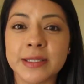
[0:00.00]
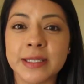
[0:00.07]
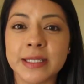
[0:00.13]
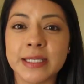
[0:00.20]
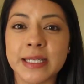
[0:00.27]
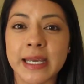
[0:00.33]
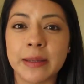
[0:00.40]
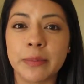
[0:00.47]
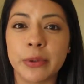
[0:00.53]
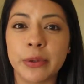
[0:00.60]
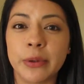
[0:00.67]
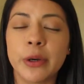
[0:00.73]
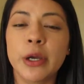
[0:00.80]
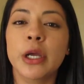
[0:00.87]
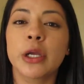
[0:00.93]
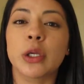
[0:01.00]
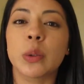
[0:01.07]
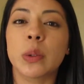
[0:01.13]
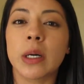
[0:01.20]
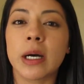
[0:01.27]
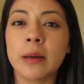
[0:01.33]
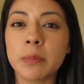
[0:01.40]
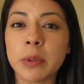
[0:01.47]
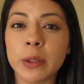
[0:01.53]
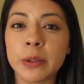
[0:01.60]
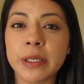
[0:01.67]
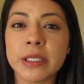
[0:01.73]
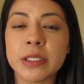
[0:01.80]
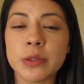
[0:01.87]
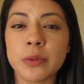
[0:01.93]
to the table, you
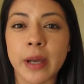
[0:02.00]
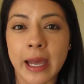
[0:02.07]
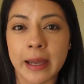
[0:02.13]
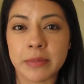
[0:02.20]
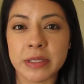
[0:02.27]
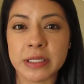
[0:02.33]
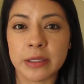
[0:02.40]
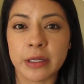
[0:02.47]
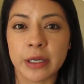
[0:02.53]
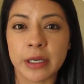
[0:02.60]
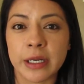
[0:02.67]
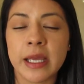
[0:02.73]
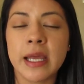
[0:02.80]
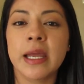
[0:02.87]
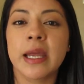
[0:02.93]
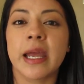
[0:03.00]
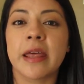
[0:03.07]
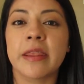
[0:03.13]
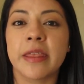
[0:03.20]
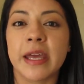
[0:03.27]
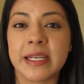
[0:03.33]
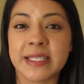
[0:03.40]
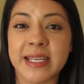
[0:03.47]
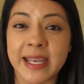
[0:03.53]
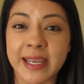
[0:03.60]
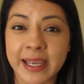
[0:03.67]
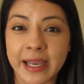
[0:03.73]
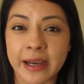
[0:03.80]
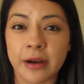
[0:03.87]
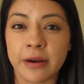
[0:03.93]
upload it to Amazon, and they take
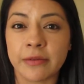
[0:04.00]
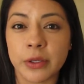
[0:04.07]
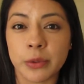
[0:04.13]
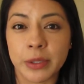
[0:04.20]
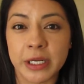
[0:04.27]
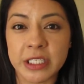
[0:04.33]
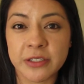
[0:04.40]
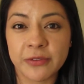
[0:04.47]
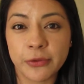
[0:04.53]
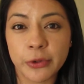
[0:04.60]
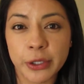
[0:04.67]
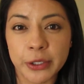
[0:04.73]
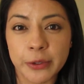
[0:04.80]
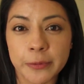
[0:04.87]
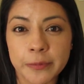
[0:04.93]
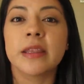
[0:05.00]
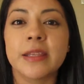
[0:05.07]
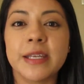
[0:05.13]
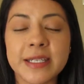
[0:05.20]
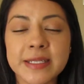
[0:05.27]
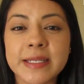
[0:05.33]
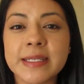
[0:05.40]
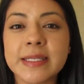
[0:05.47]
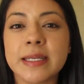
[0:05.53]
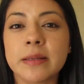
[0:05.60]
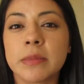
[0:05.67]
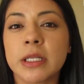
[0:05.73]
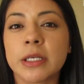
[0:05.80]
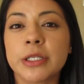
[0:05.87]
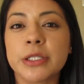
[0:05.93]
care of the rest for you. This is
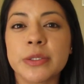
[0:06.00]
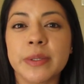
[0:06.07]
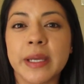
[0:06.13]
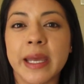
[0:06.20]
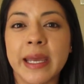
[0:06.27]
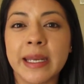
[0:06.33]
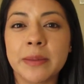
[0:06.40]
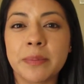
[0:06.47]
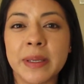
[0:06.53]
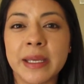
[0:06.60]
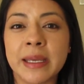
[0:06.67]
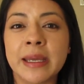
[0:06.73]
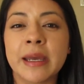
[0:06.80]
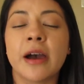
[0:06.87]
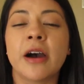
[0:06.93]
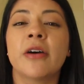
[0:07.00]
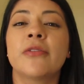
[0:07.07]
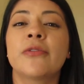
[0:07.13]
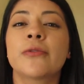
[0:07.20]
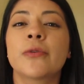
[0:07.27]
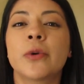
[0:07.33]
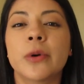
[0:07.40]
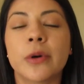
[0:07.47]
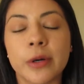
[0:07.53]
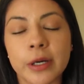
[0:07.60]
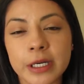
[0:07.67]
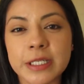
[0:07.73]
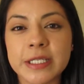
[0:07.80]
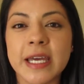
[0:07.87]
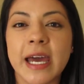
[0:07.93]
similar to KDP, of
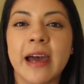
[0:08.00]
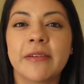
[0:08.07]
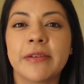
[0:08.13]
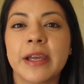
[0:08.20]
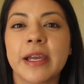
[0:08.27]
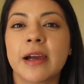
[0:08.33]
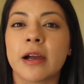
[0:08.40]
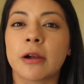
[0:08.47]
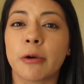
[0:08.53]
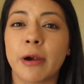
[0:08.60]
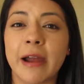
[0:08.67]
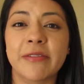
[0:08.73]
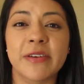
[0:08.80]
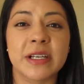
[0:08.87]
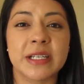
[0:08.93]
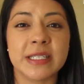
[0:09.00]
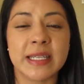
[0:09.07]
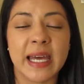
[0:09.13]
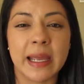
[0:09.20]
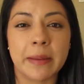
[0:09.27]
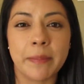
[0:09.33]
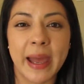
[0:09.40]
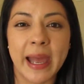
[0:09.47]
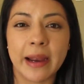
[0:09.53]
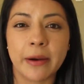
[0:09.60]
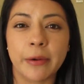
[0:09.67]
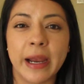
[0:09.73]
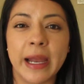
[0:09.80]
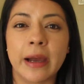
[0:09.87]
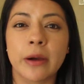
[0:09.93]
course, having a graphic design
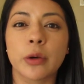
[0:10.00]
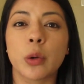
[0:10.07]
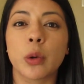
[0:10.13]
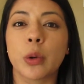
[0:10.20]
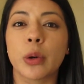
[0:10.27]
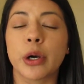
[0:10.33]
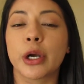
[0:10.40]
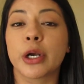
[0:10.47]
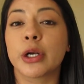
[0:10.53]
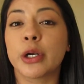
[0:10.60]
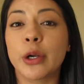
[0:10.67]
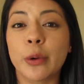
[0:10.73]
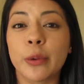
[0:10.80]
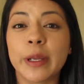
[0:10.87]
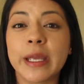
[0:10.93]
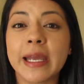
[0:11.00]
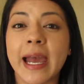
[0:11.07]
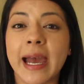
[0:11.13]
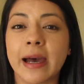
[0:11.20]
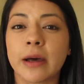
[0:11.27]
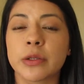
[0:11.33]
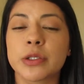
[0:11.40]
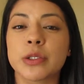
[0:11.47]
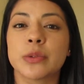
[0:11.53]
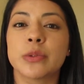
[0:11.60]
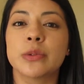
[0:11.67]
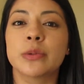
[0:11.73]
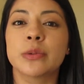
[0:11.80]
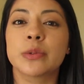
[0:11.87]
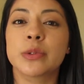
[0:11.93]
background or knowing how
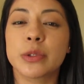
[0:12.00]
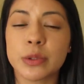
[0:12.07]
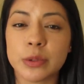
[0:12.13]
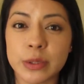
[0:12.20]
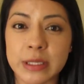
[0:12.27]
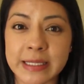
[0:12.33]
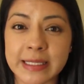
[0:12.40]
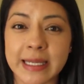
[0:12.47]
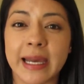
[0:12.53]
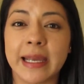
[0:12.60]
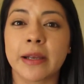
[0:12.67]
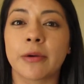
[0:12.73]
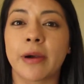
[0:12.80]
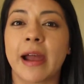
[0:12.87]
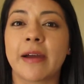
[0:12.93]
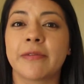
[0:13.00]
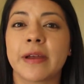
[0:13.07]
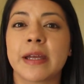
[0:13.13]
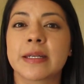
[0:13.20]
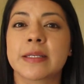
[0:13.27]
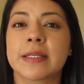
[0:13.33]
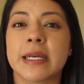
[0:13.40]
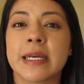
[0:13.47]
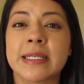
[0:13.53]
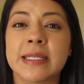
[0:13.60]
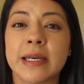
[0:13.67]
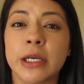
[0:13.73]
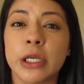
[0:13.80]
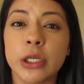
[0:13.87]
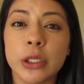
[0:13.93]
to design graphics is
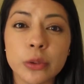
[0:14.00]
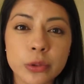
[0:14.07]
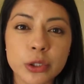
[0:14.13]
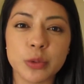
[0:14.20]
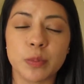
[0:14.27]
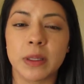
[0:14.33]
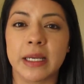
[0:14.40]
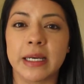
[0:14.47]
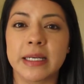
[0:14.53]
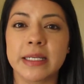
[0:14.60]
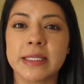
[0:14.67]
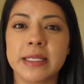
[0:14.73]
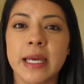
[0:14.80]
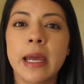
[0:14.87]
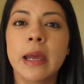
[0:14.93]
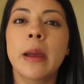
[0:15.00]
a huge plus.